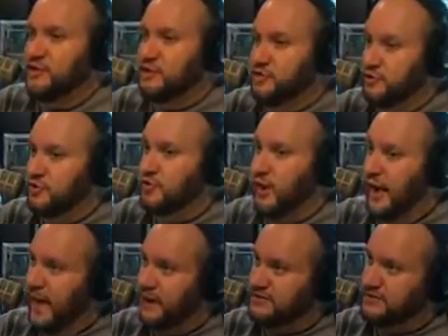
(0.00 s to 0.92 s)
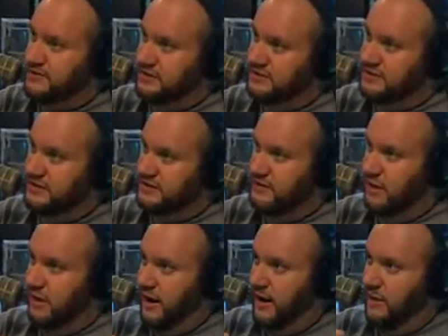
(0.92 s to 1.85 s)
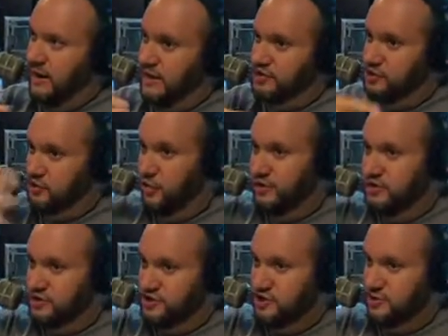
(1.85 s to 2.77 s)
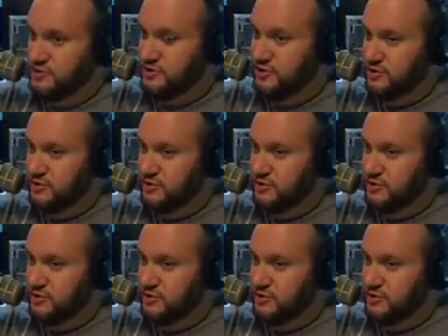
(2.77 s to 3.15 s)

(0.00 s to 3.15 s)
Do you actually sit there and enjoy the show too?